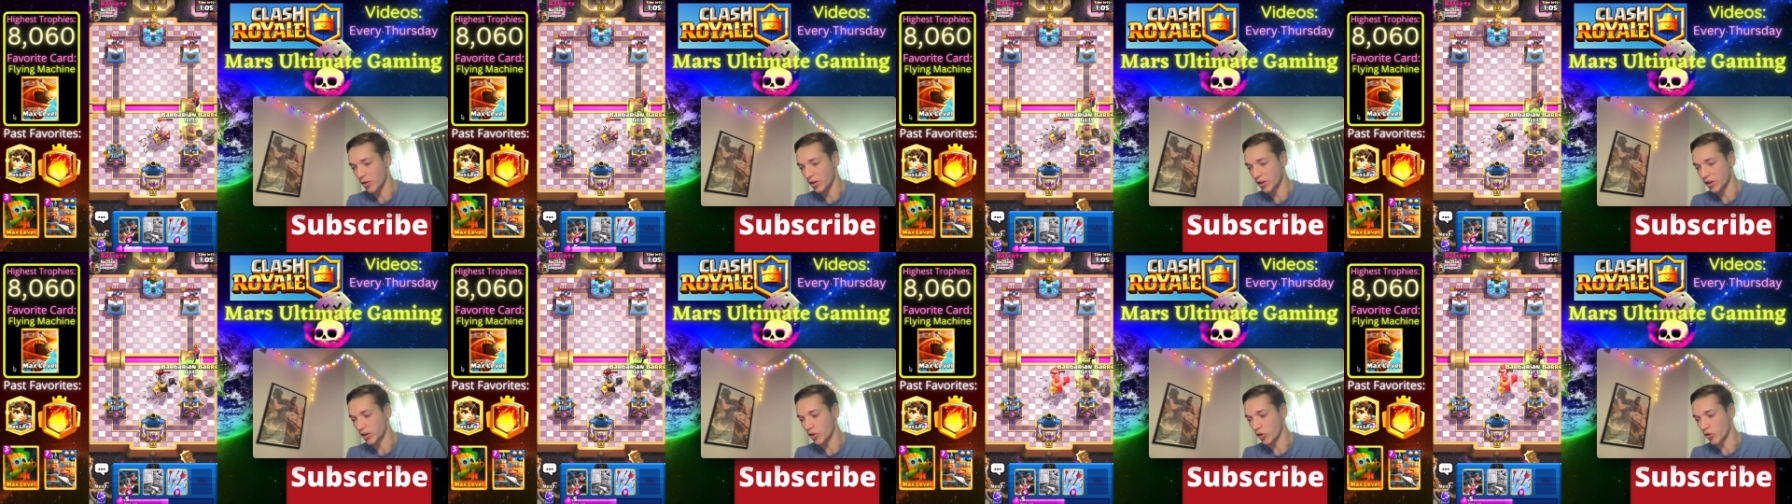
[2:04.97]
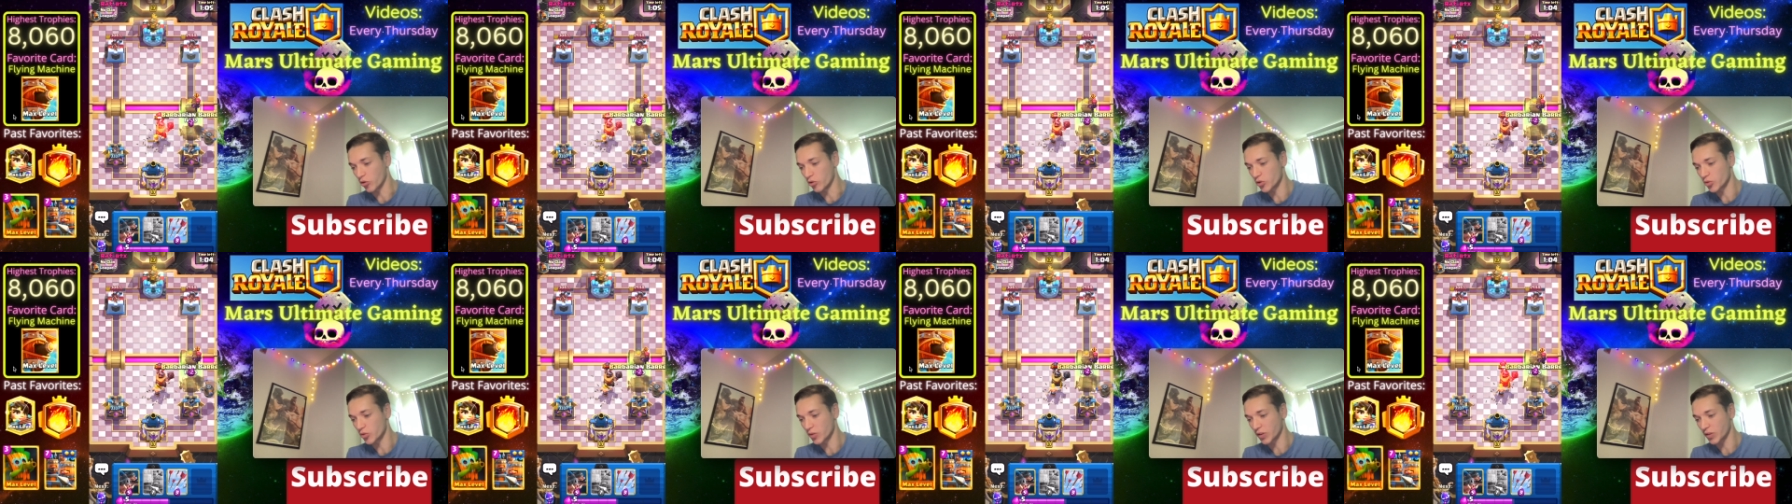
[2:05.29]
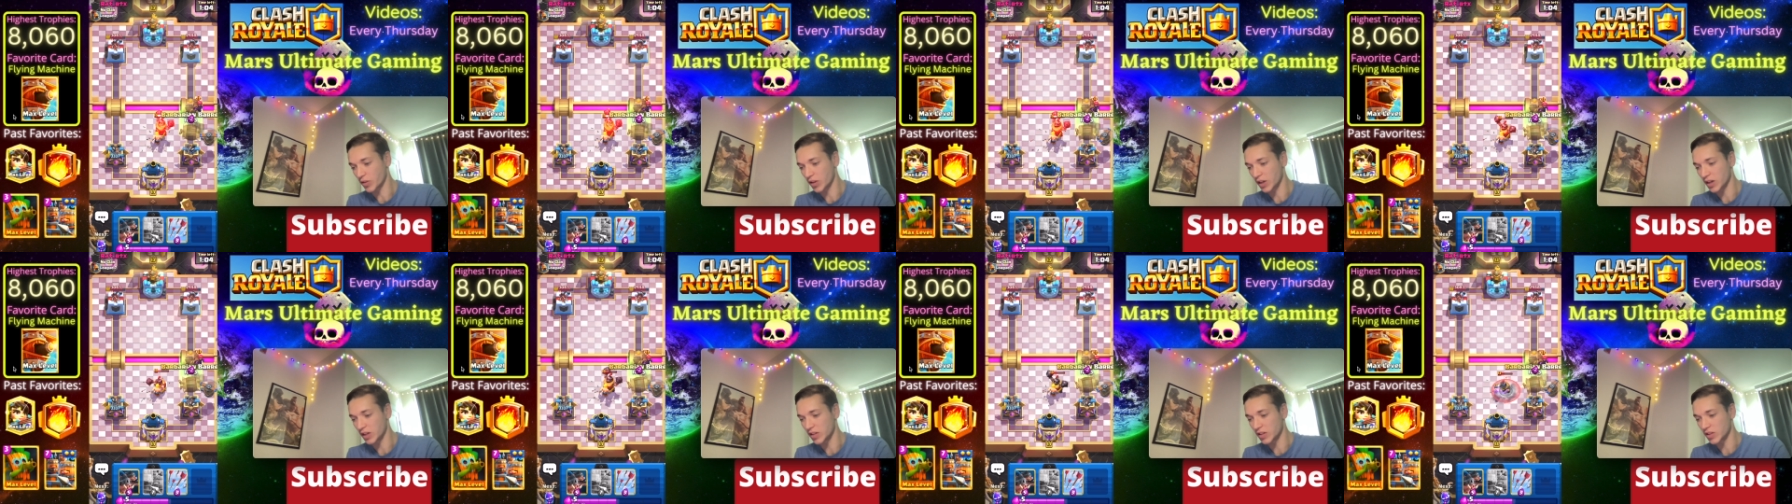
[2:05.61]
He goes
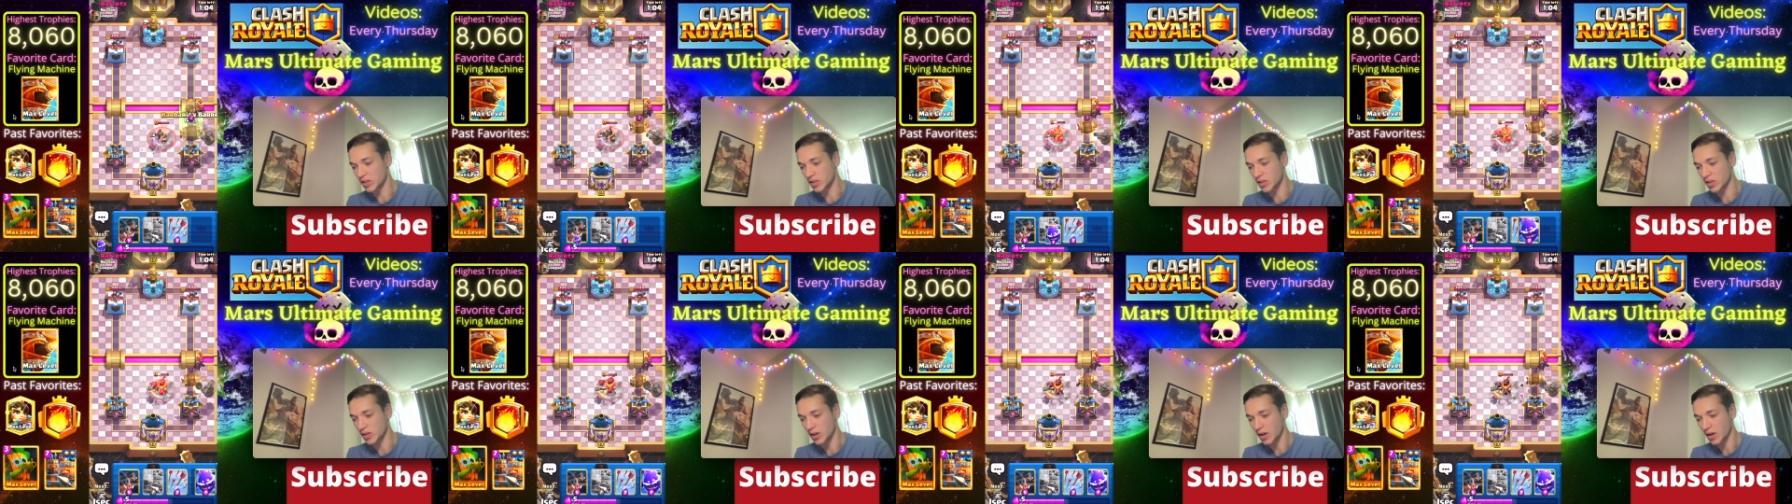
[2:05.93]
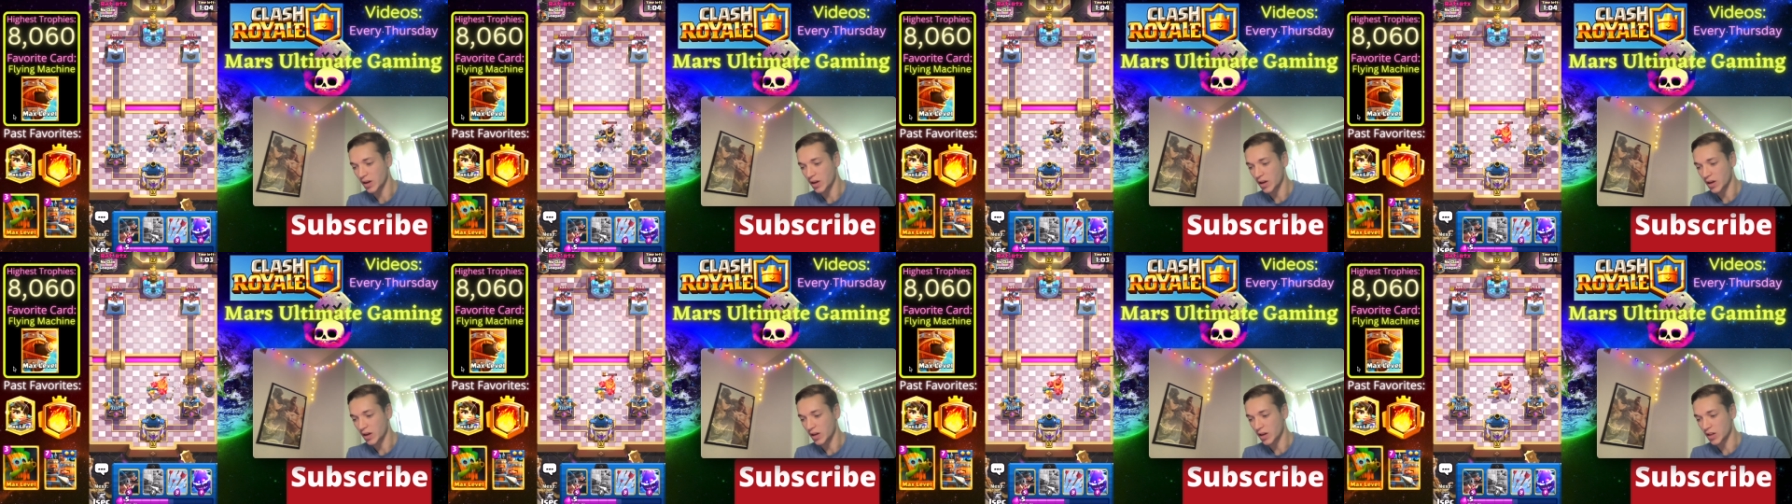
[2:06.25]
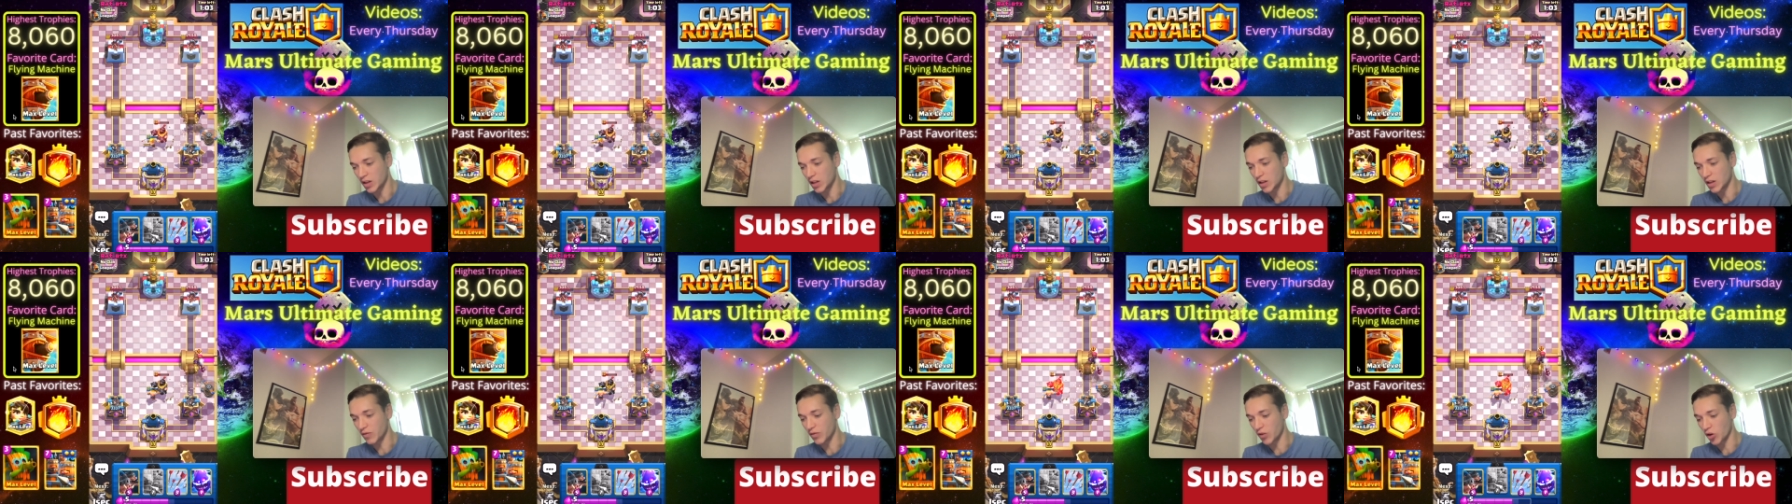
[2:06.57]
with his
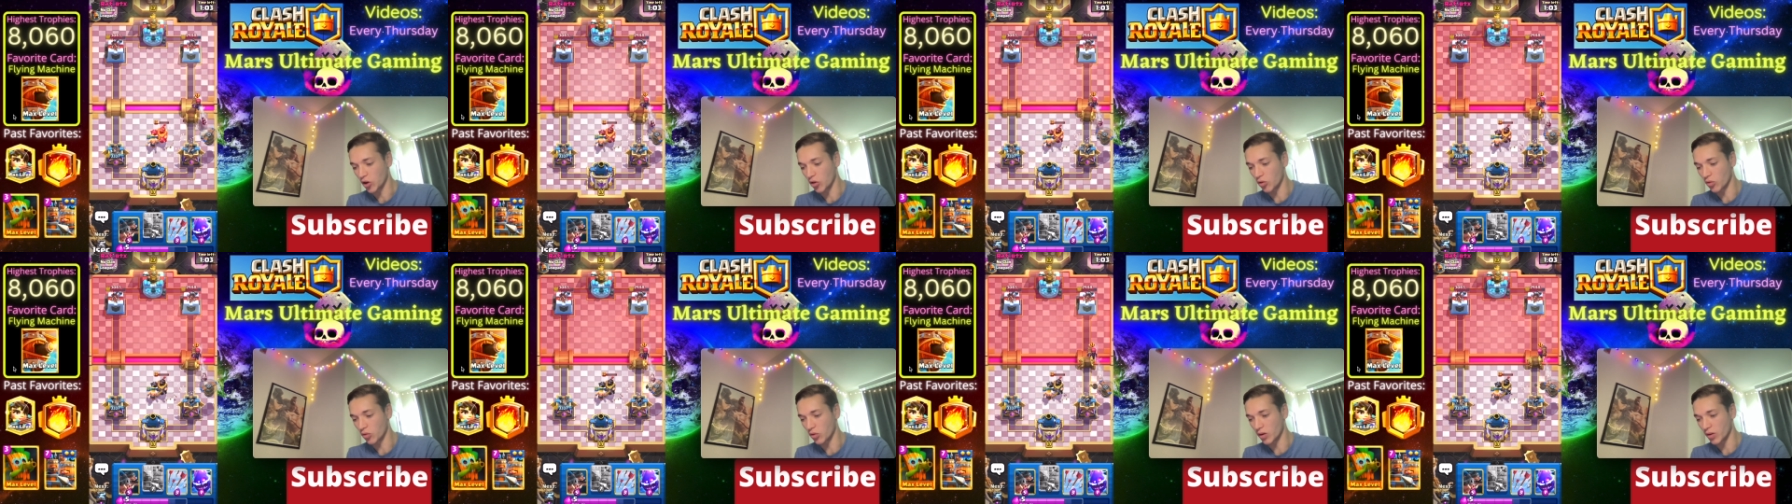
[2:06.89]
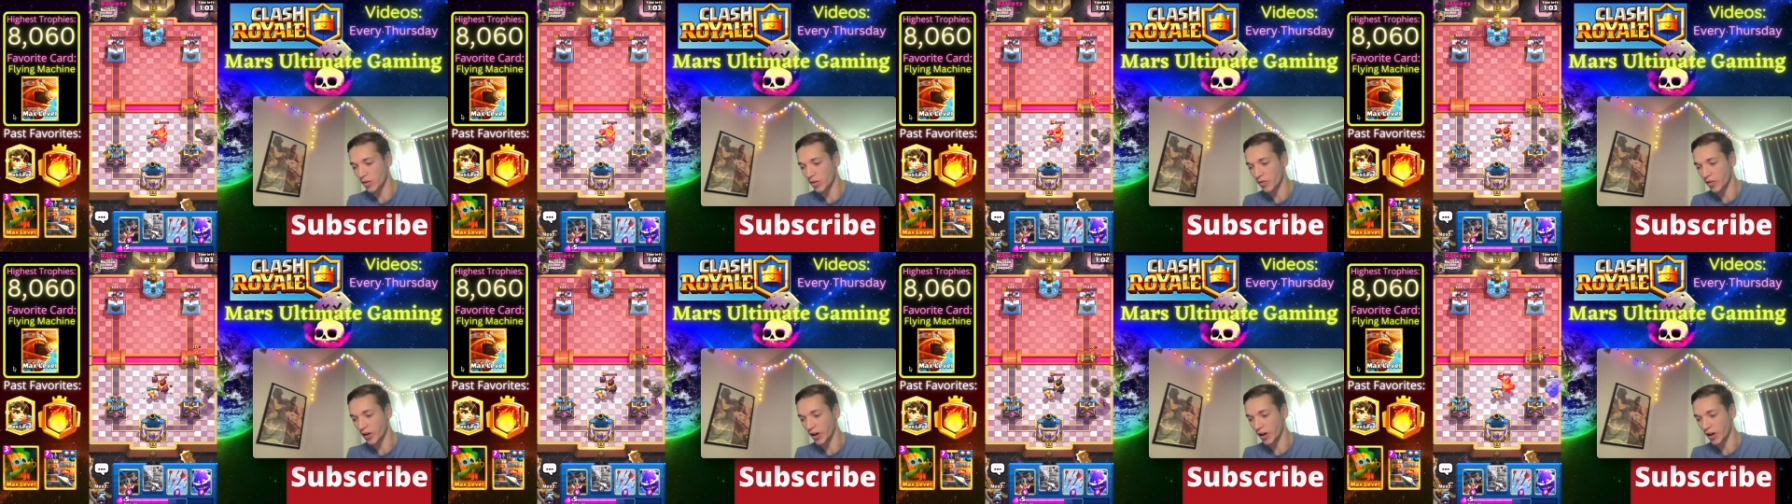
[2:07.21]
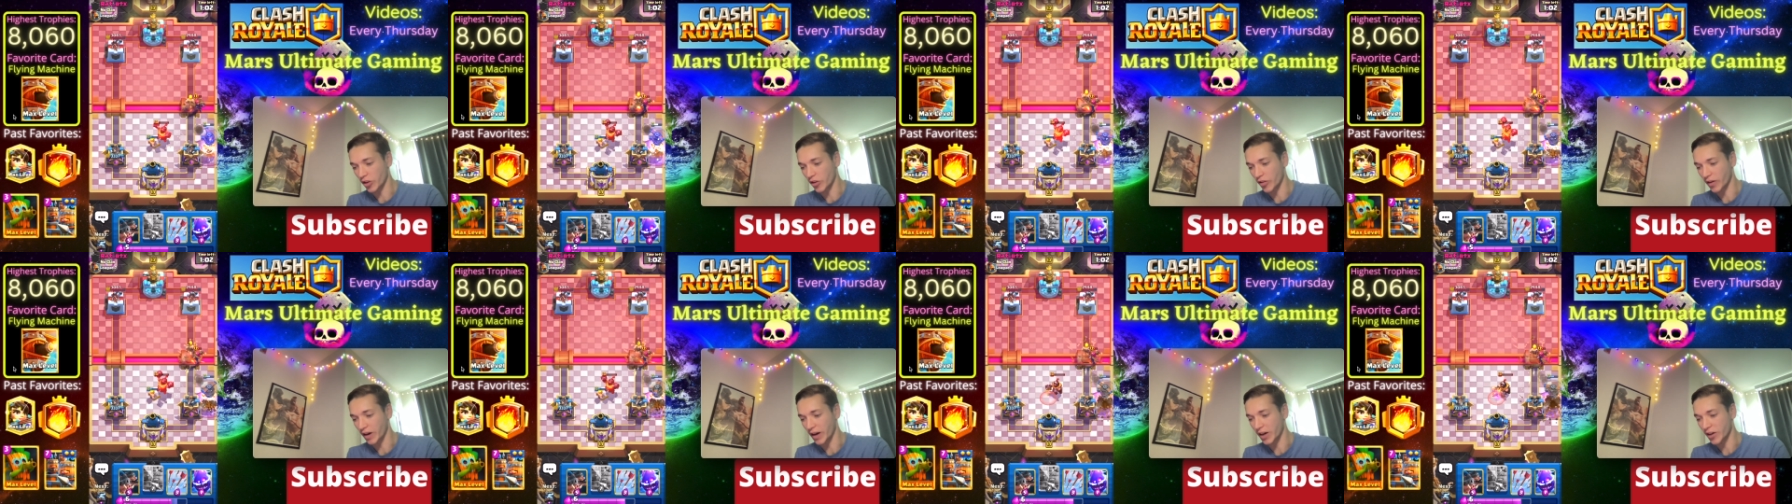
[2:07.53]
Evo
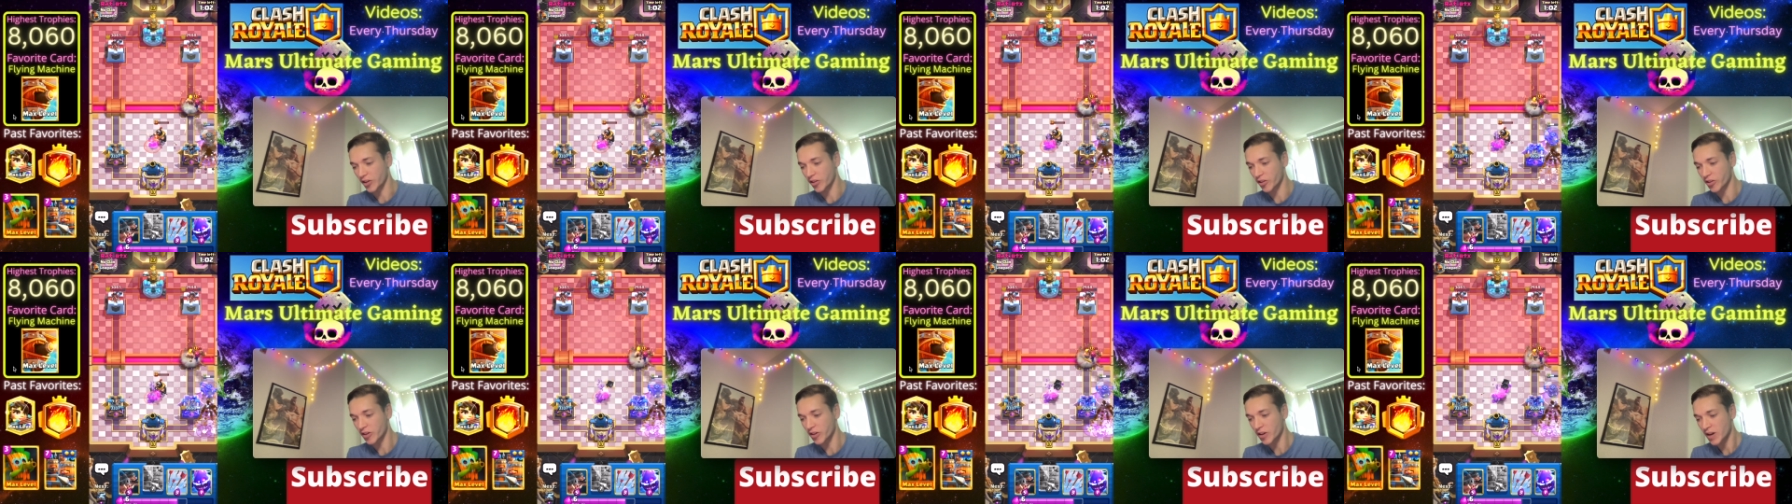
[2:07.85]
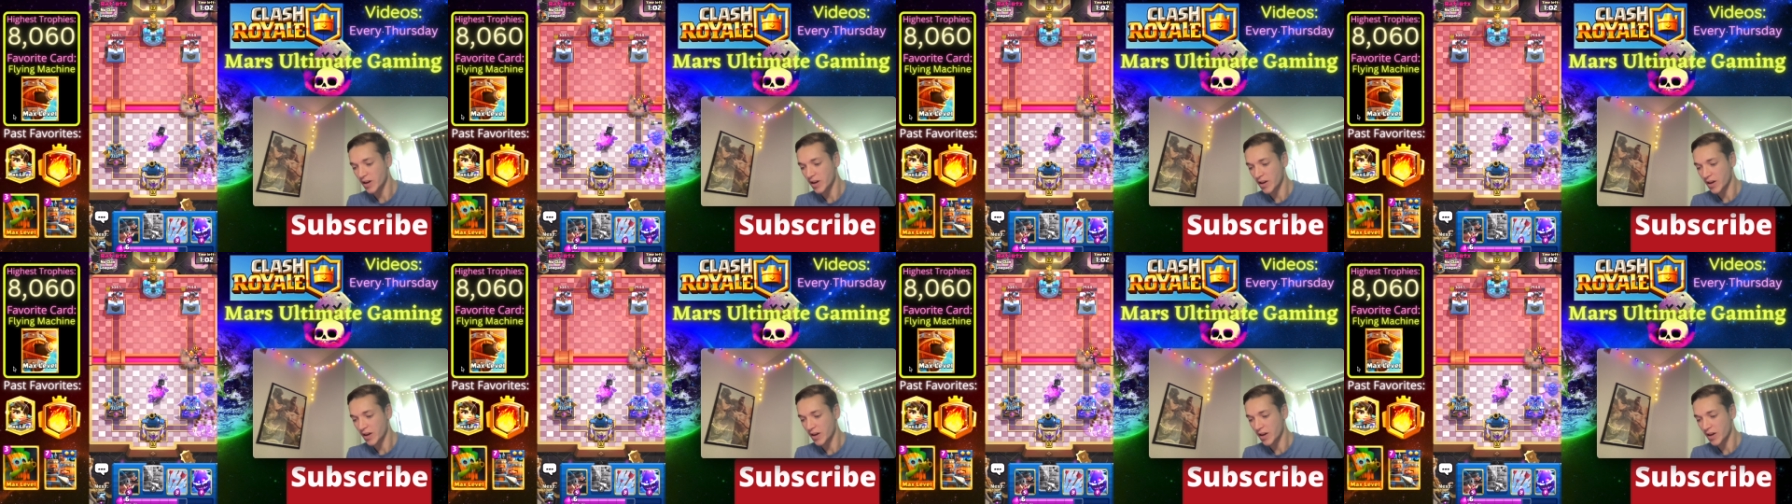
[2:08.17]
Firecracker,